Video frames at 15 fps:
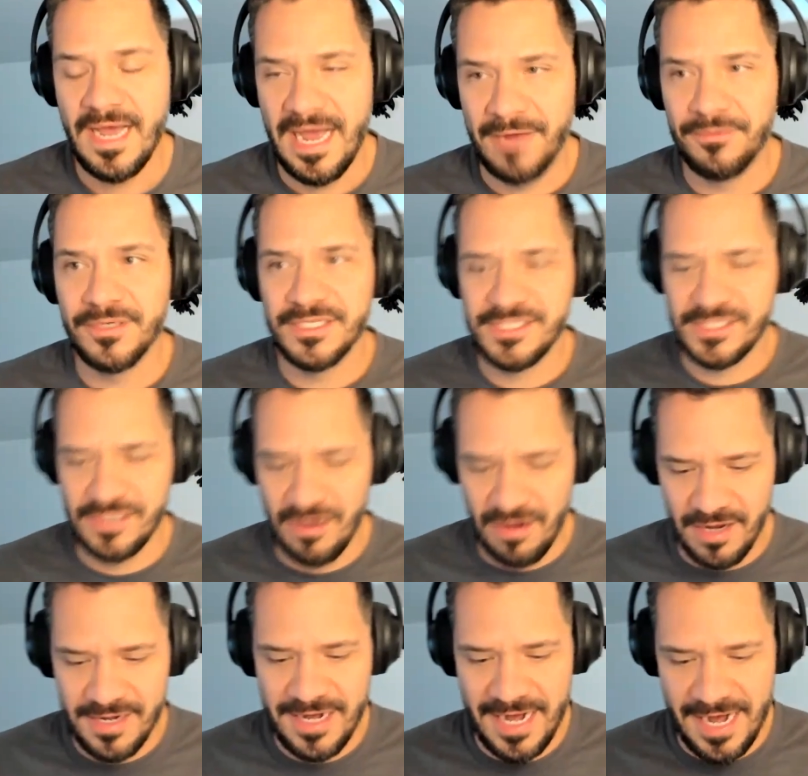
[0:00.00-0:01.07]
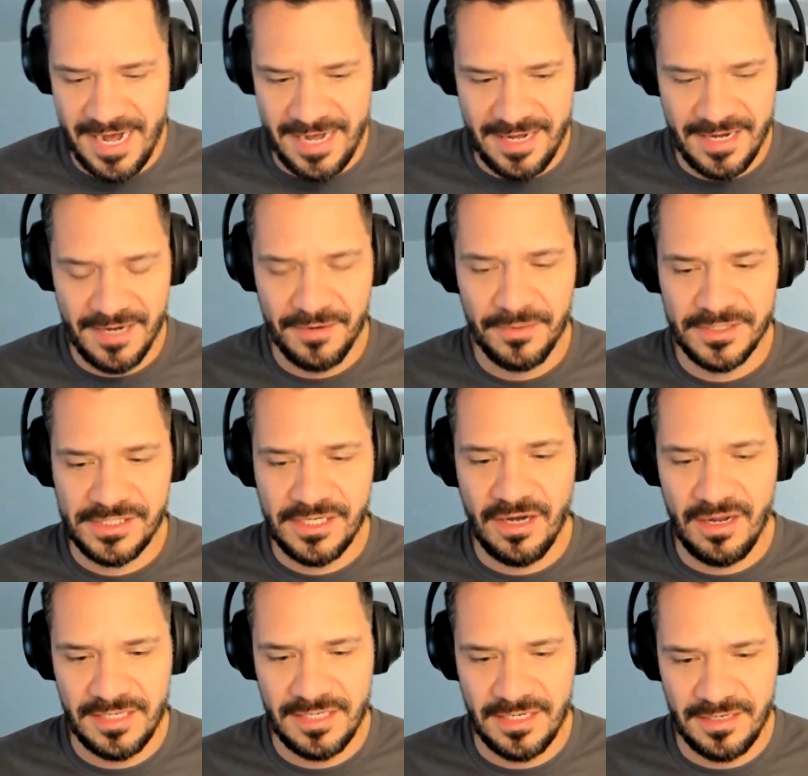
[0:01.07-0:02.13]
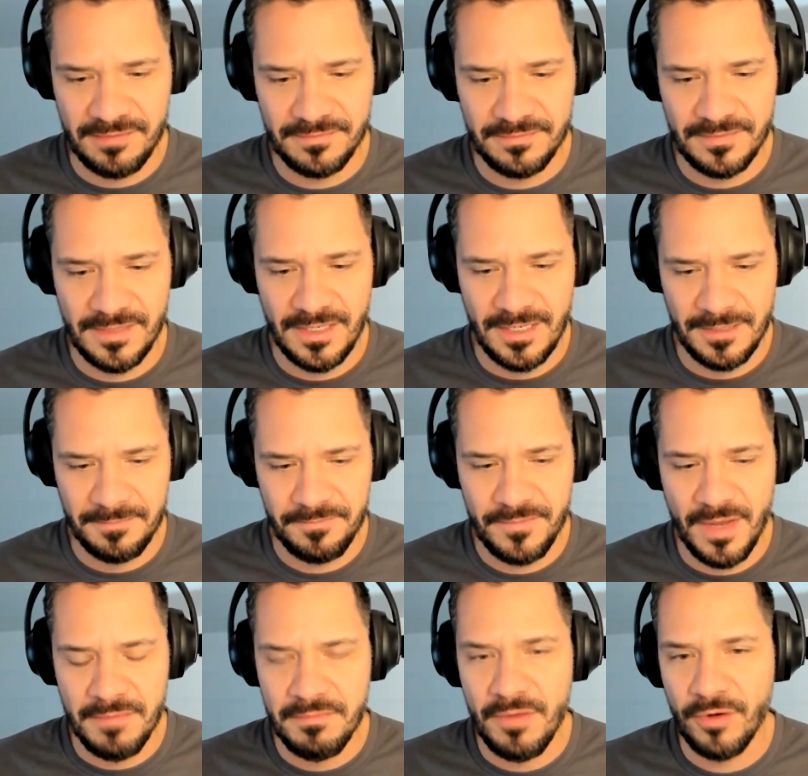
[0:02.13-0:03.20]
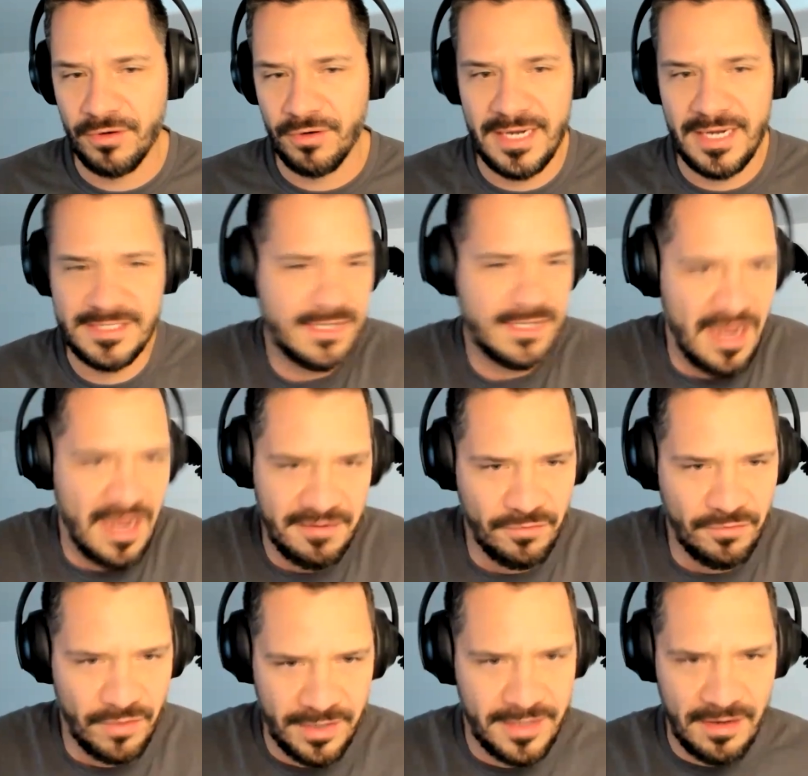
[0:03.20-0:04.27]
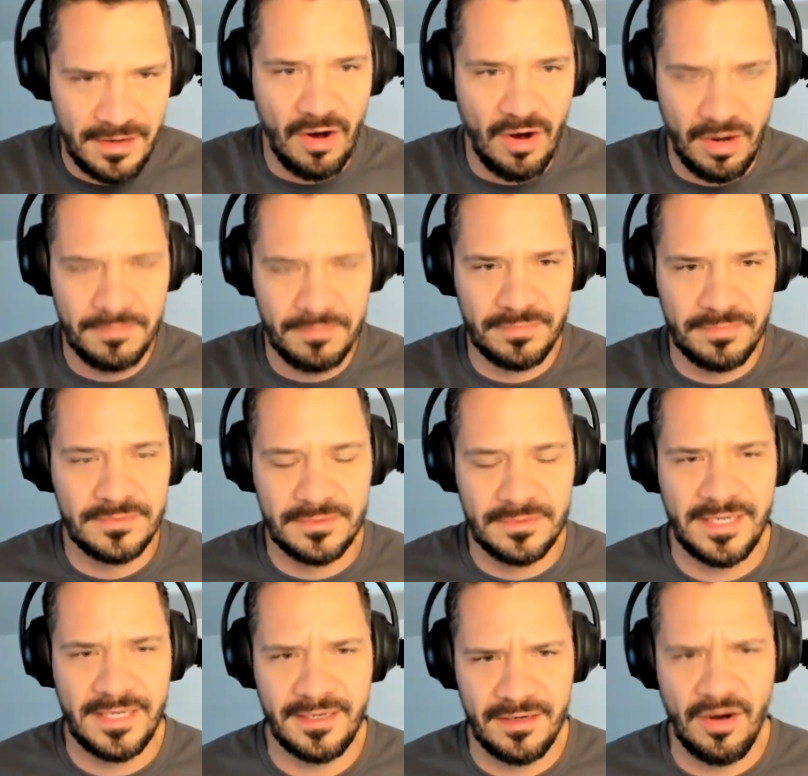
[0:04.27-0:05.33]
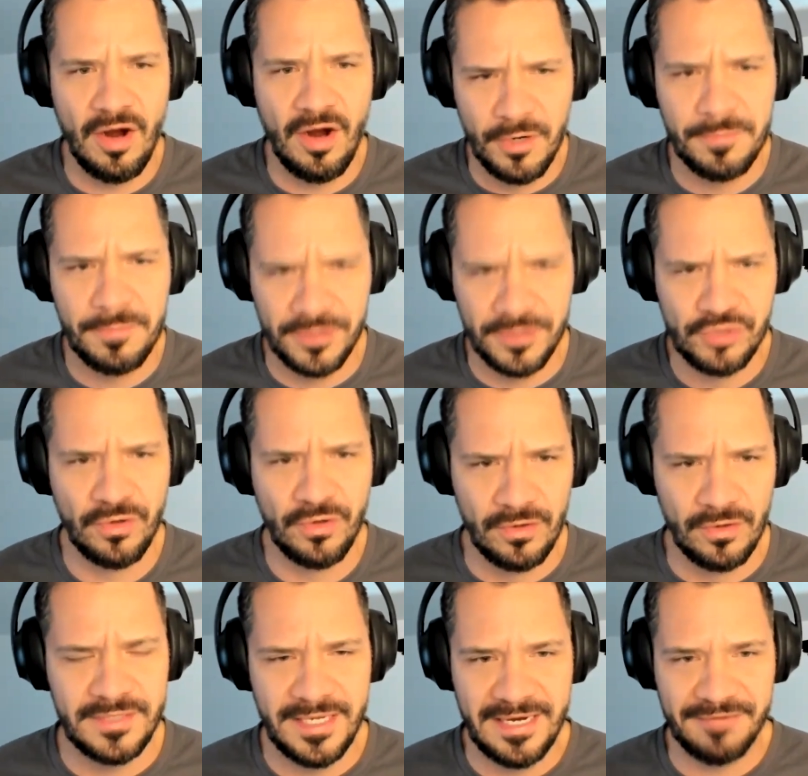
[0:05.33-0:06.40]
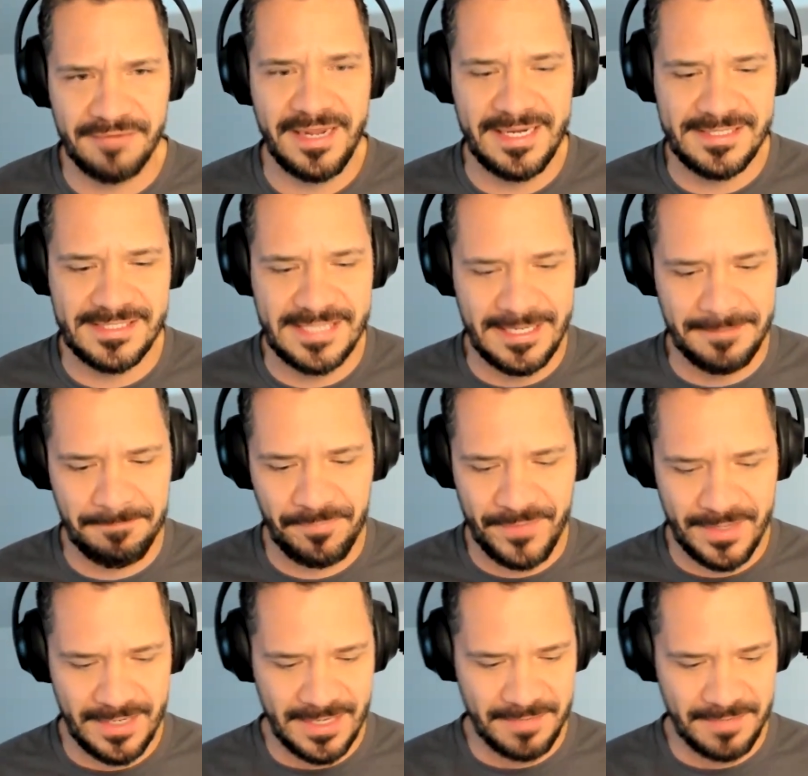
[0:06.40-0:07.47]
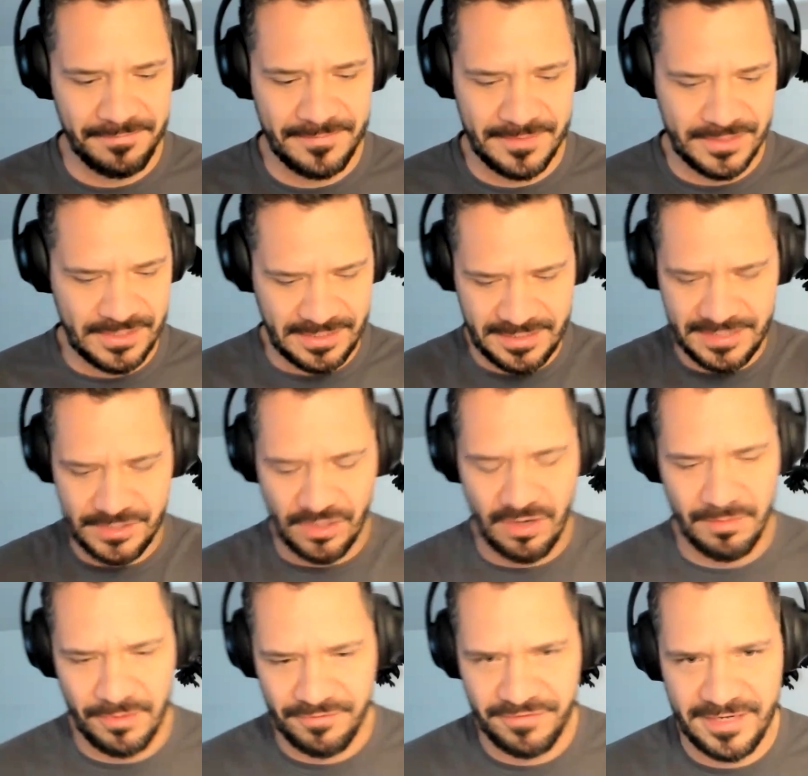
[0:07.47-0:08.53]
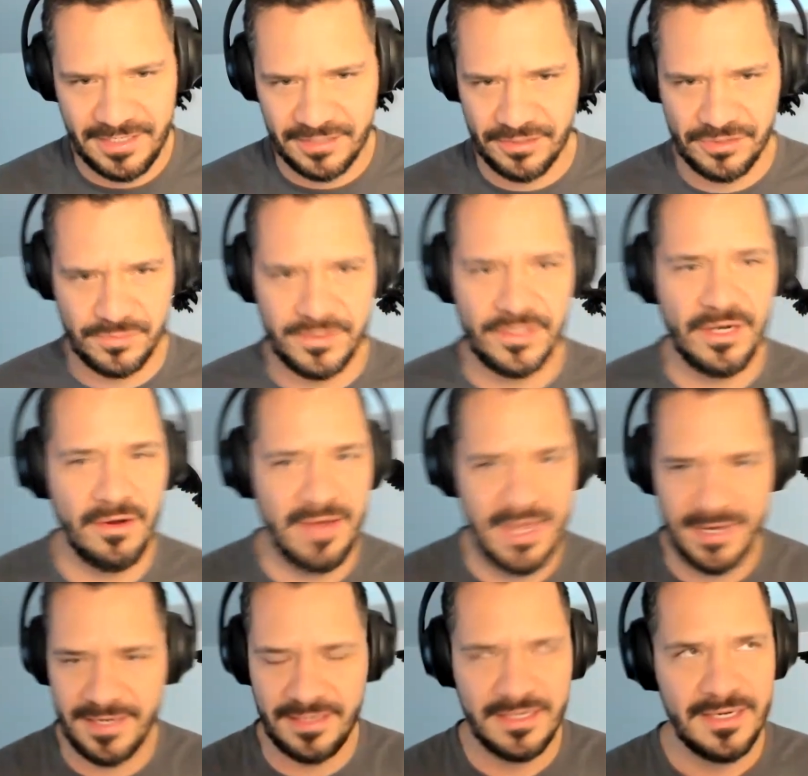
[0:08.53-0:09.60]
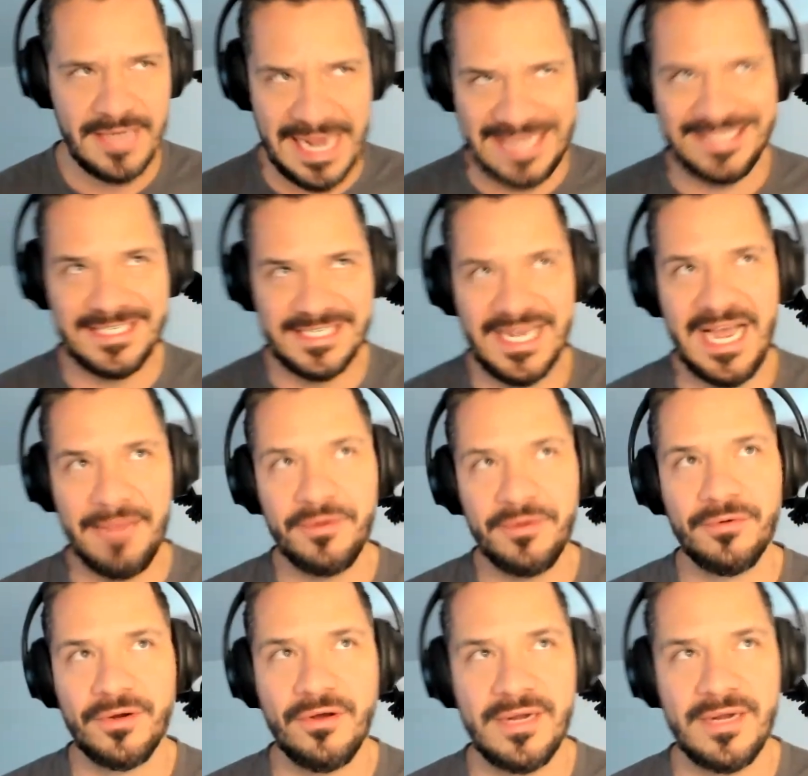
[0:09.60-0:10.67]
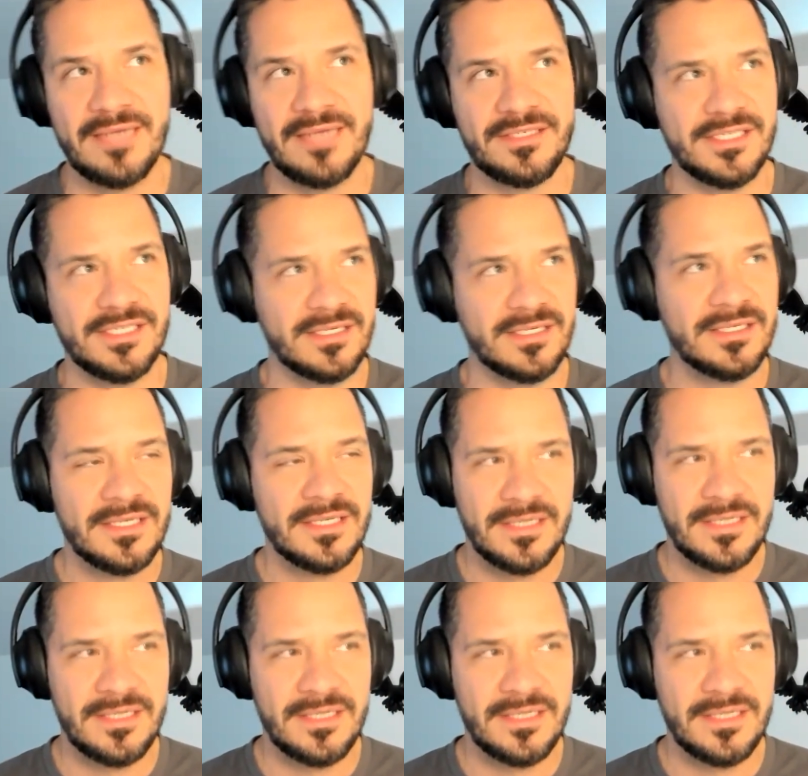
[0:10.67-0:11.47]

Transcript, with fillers: I was on what's called a motorized convoy, an armored patrol in Afghanistan. It's like these armored vehicles where you go out. And at the time we were going out to